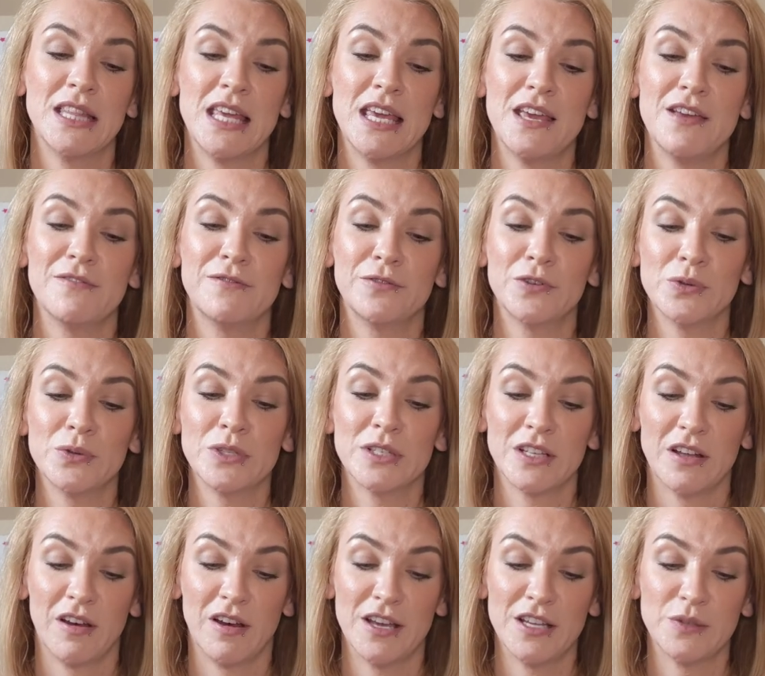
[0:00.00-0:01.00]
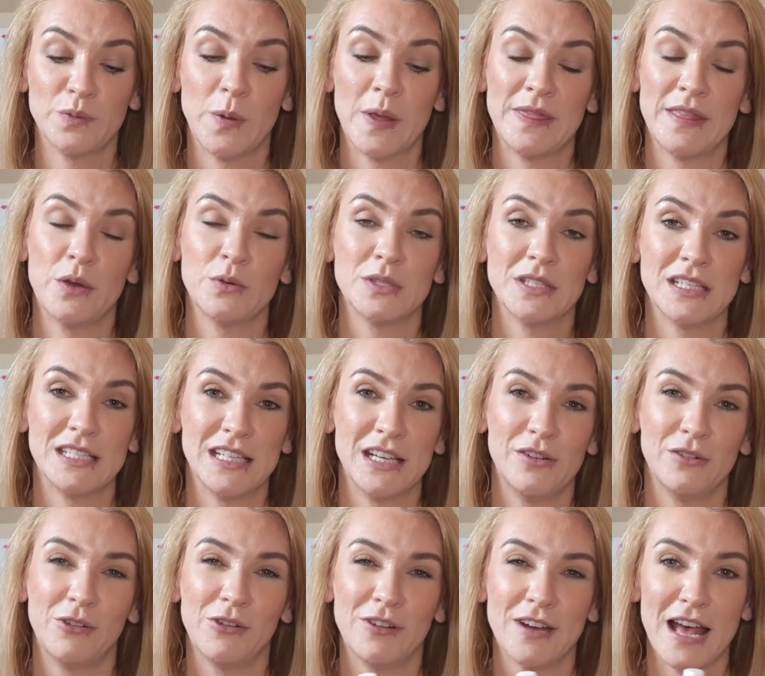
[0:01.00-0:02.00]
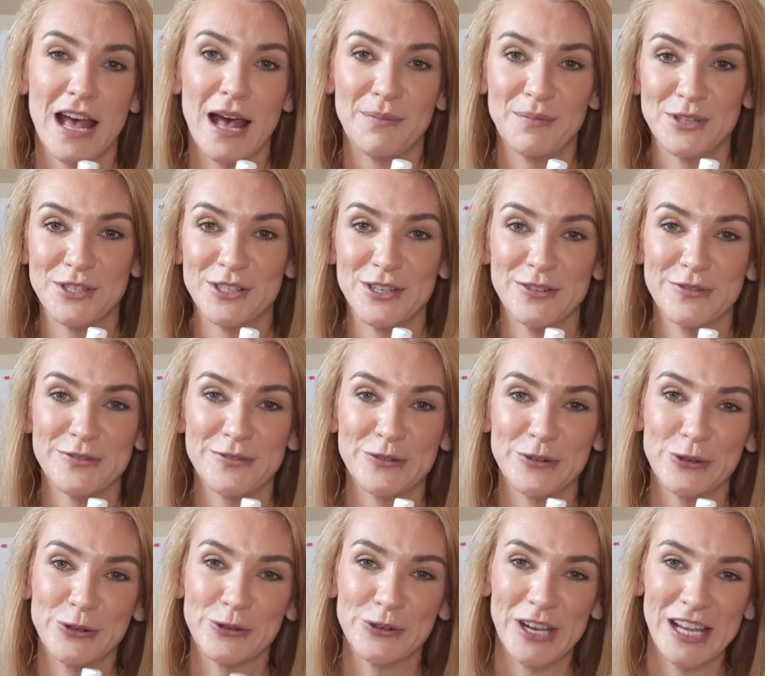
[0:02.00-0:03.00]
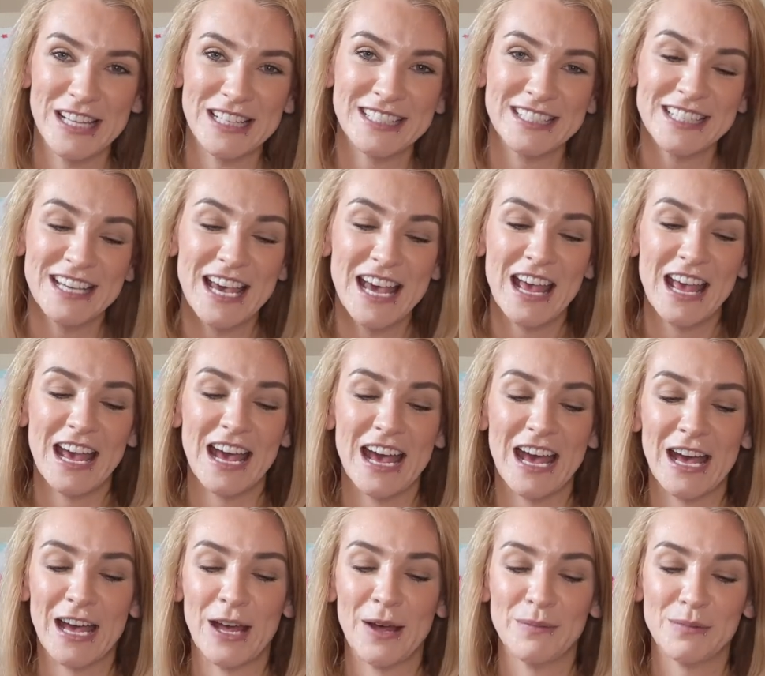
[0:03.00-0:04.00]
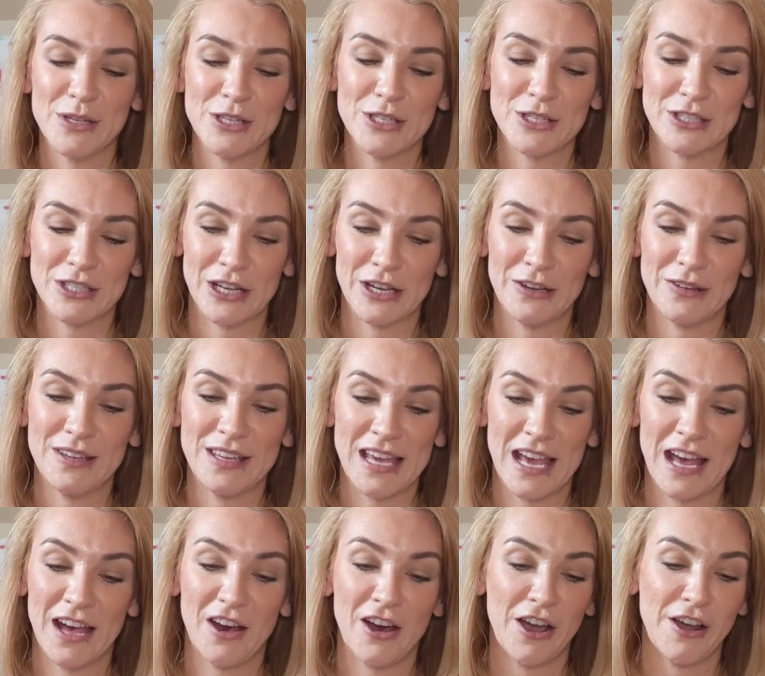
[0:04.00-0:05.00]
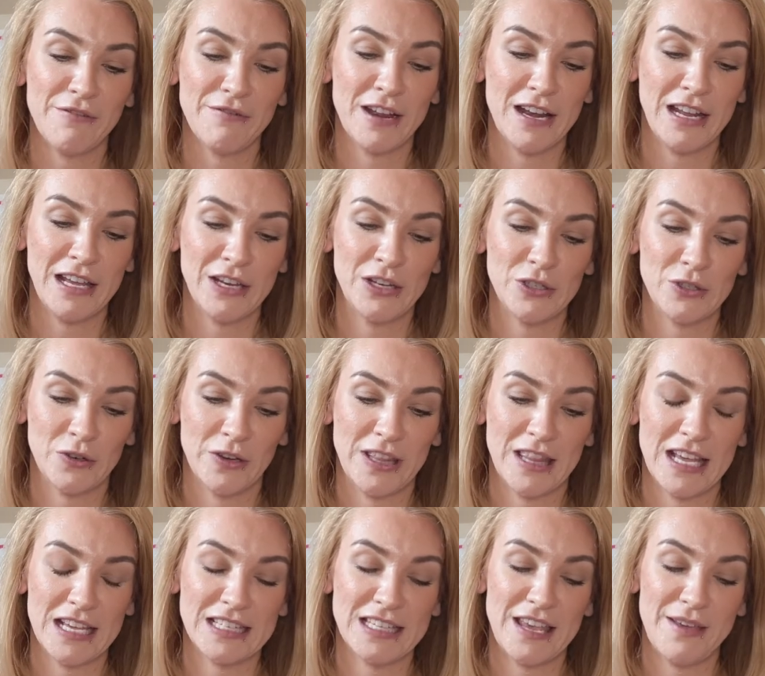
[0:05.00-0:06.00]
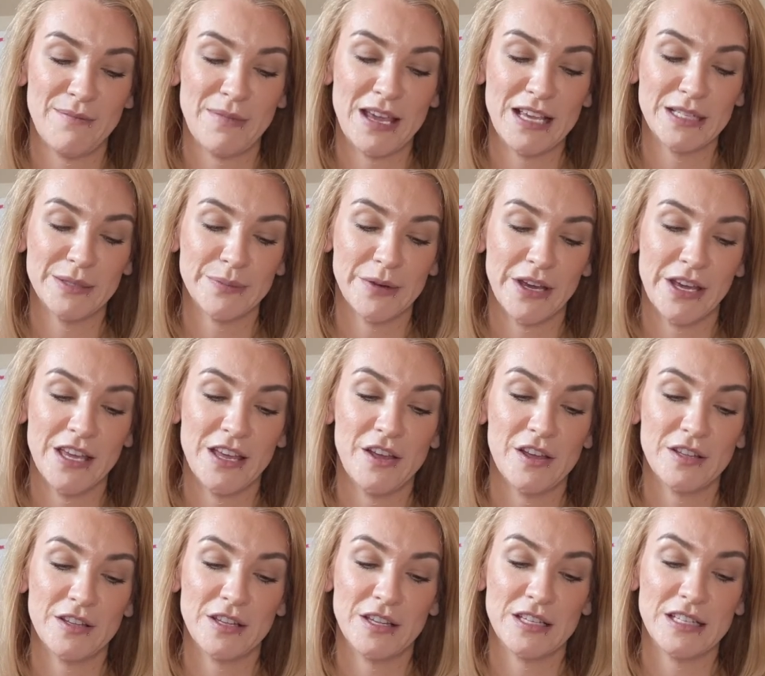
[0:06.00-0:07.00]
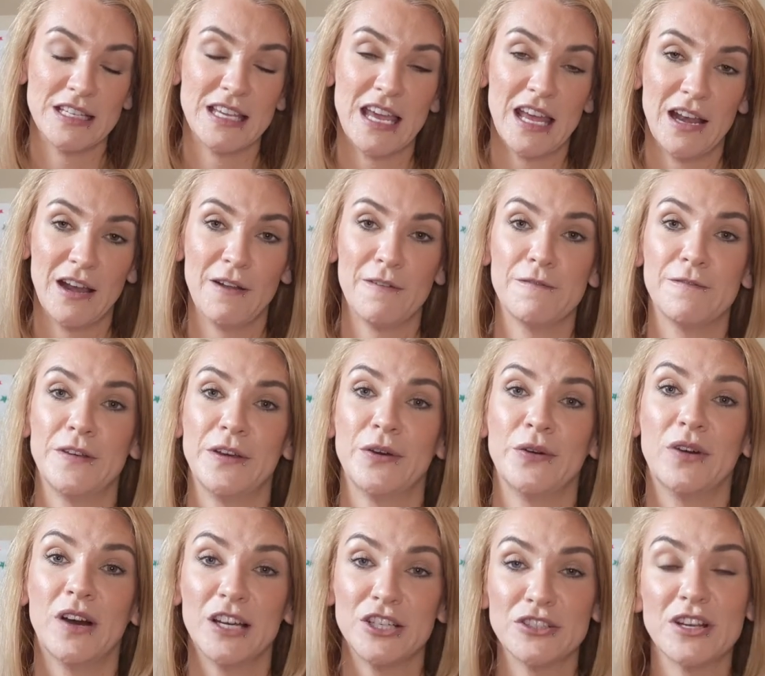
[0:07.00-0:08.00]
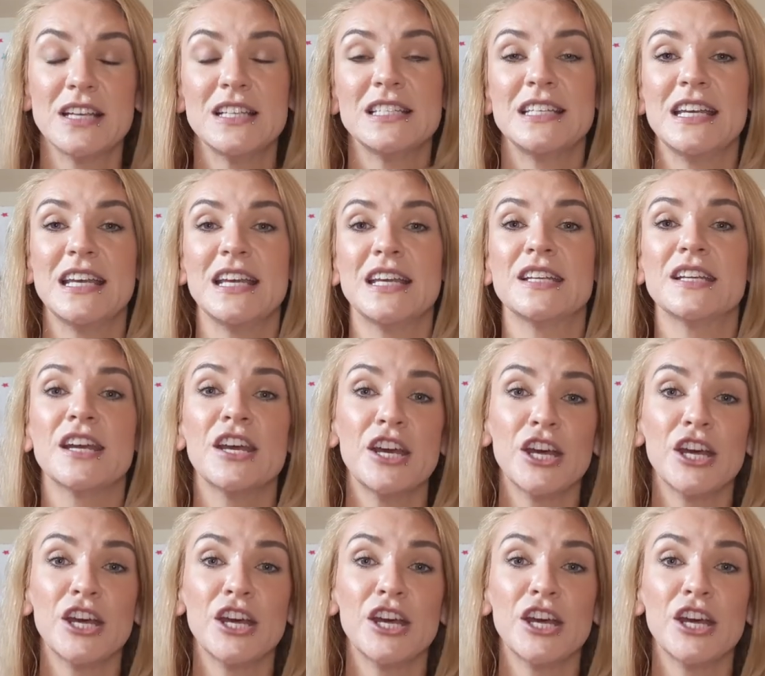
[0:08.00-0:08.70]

the full size when there was a deal on Amazon for it. So yeah, I really enjoy this. It makes my skin feel hydrated,